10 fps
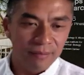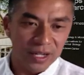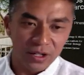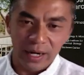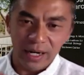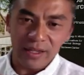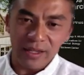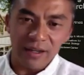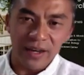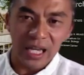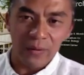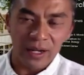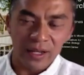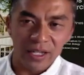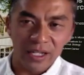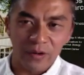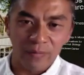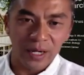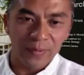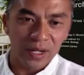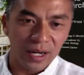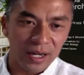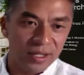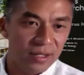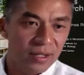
by directly evaluating these neuropeptides